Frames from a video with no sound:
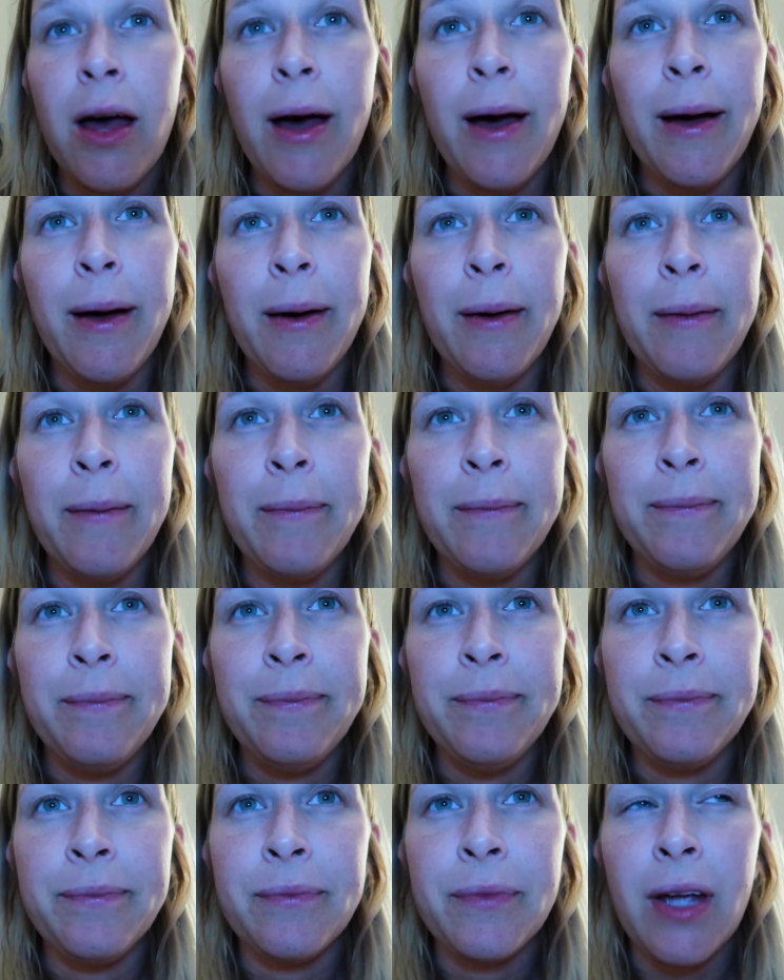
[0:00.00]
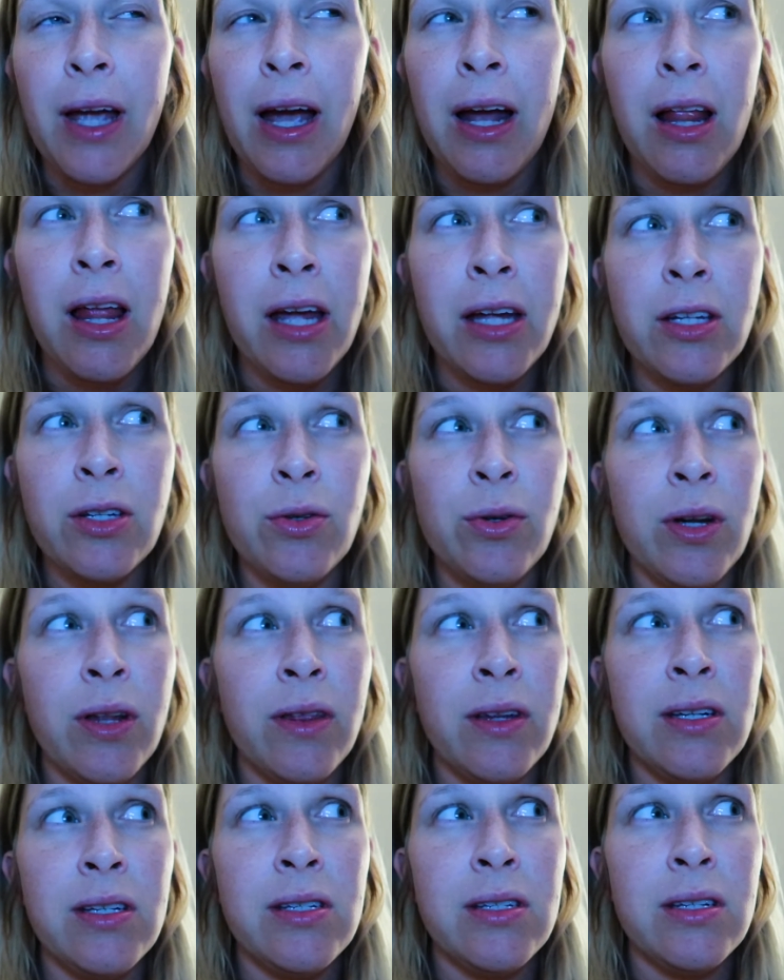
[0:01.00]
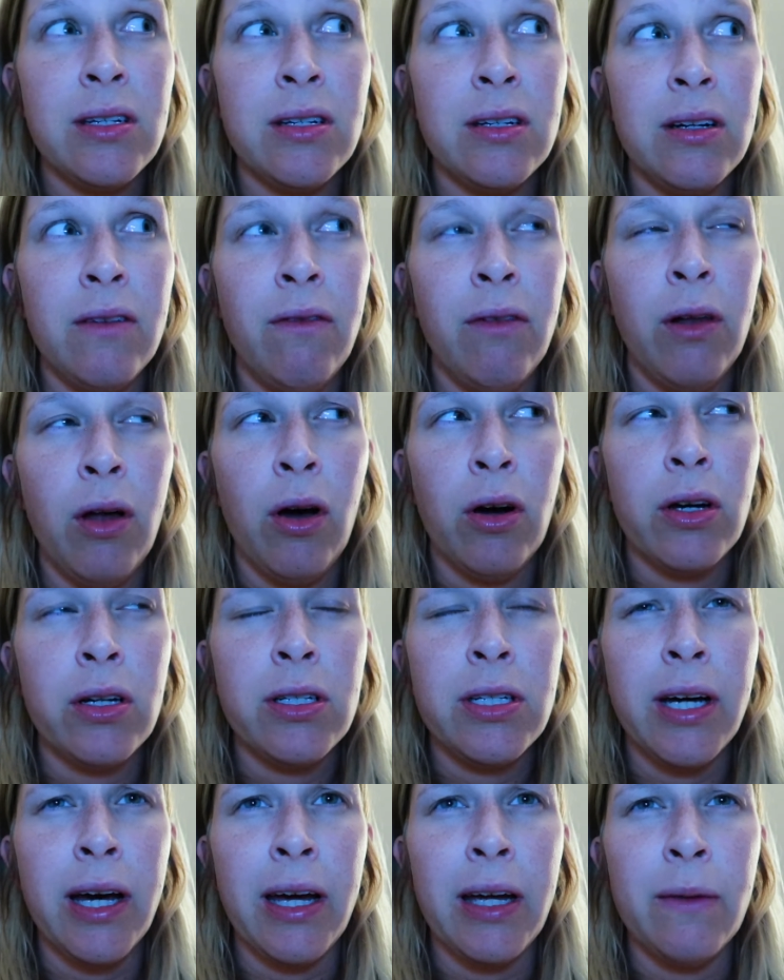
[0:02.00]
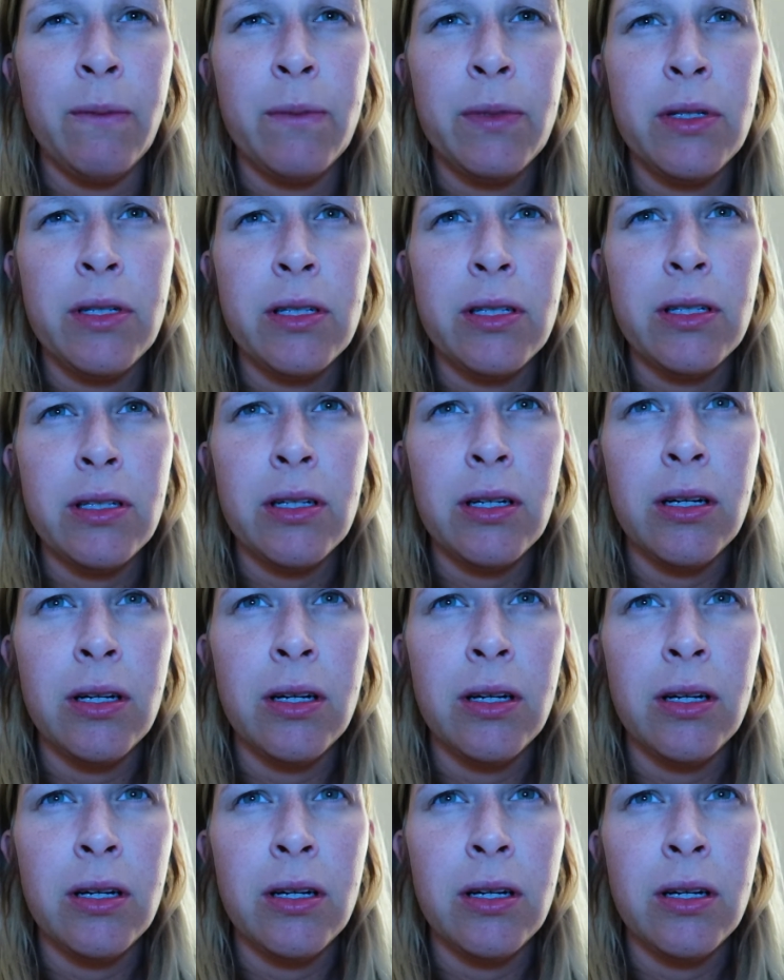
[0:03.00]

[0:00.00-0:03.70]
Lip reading: I like doing these vlog types,